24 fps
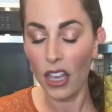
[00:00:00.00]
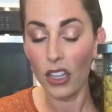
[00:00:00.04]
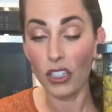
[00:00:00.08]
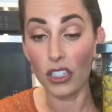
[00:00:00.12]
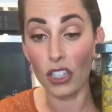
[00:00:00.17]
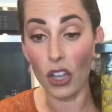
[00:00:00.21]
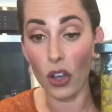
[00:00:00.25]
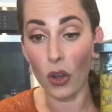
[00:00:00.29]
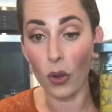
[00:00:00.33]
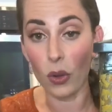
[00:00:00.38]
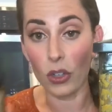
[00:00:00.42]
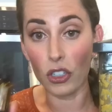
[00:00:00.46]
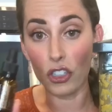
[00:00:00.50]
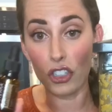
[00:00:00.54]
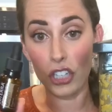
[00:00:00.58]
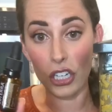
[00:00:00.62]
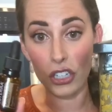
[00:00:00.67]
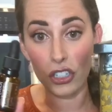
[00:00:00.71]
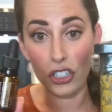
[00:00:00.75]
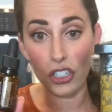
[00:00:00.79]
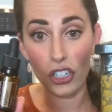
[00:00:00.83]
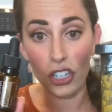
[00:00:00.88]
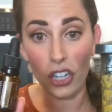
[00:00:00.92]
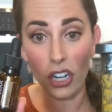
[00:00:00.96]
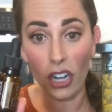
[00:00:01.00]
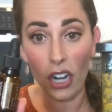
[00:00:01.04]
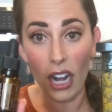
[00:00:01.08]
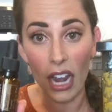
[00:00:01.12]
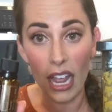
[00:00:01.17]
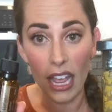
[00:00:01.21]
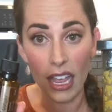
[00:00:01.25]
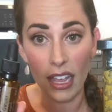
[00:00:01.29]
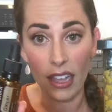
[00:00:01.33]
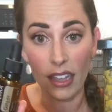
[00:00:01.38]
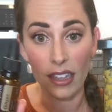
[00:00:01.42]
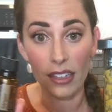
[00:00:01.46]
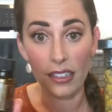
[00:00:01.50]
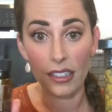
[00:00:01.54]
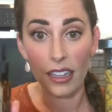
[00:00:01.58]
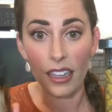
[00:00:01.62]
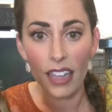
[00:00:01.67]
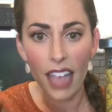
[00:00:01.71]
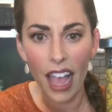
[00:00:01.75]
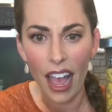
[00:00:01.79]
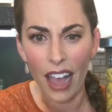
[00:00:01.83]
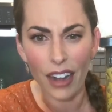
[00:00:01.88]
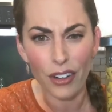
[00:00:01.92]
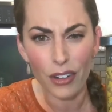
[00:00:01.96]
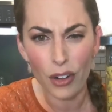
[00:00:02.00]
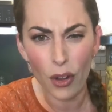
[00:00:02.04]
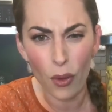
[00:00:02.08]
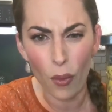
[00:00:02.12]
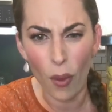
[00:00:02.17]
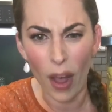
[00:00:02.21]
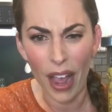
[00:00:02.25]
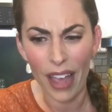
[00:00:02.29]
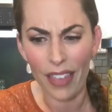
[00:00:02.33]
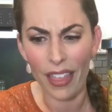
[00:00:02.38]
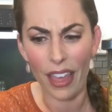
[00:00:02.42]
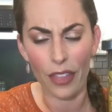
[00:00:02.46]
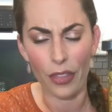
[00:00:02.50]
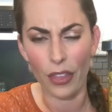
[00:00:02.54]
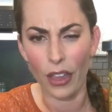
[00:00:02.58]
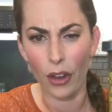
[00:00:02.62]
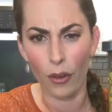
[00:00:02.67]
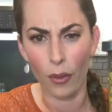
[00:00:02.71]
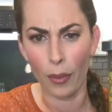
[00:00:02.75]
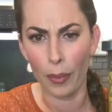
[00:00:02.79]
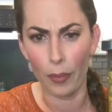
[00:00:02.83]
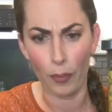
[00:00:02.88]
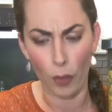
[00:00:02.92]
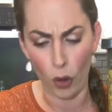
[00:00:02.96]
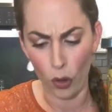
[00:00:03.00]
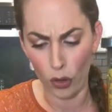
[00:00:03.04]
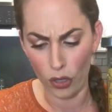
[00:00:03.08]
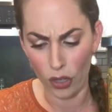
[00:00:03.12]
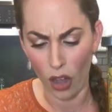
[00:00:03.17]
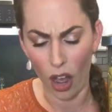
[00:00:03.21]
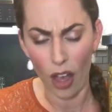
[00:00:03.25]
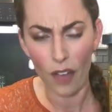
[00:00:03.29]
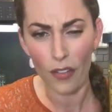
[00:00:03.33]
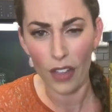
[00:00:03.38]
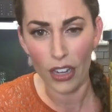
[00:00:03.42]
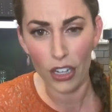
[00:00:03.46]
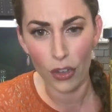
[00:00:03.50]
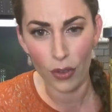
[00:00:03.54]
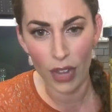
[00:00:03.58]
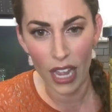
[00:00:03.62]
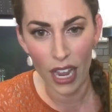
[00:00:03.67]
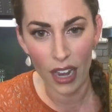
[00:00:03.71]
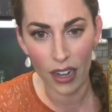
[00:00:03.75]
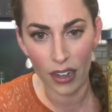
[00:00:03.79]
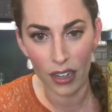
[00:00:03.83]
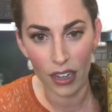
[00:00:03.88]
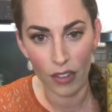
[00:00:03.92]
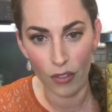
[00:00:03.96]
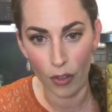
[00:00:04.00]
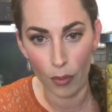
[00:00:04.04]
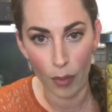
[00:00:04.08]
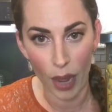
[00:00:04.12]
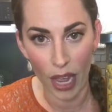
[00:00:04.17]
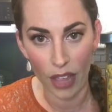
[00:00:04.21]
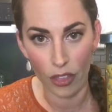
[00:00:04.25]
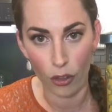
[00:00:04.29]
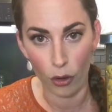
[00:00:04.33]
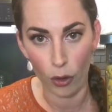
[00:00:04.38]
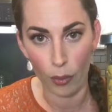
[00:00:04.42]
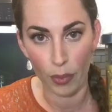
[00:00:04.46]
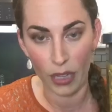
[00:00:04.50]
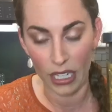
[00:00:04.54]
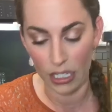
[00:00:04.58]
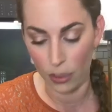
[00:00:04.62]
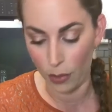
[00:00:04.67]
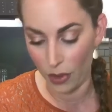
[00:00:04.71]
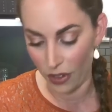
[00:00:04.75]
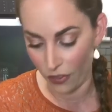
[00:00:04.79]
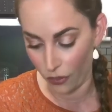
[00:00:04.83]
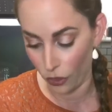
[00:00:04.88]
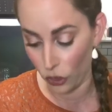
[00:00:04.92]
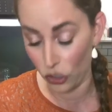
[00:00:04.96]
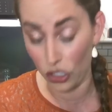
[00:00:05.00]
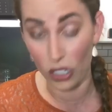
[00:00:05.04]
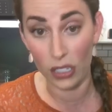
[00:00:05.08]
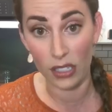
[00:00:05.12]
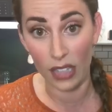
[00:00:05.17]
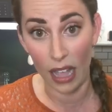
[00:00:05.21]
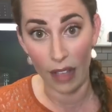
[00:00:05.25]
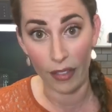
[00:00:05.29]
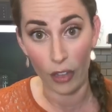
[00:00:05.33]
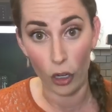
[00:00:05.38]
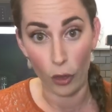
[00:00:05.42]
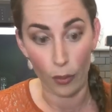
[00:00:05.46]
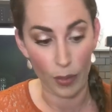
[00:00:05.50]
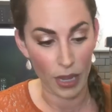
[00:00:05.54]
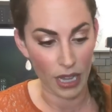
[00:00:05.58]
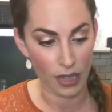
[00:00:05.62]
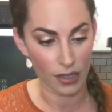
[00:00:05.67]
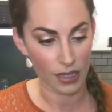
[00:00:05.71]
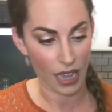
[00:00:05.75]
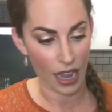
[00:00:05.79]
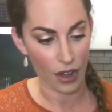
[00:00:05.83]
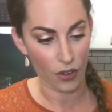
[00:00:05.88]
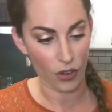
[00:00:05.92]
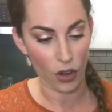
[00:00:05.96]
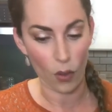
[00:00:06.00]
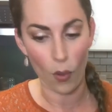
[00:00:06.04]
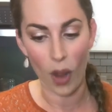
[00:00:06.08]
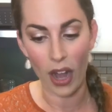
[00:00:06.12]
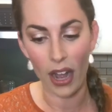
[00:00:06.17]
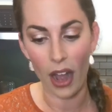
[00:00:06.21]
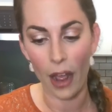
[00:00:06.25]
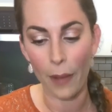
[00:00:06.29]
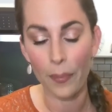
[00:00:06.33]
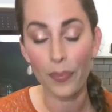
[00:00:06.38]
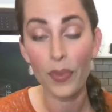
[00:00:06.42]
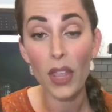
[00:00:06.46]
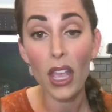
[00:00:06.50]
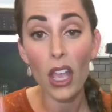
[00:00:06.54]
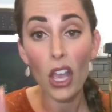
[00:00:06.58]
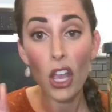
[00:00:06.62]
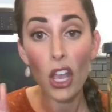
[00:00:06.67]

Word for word: So ginger is, yeah, I don't know why that thing broke off and you can't even buy the replacement for just that little piece. I don't know why not.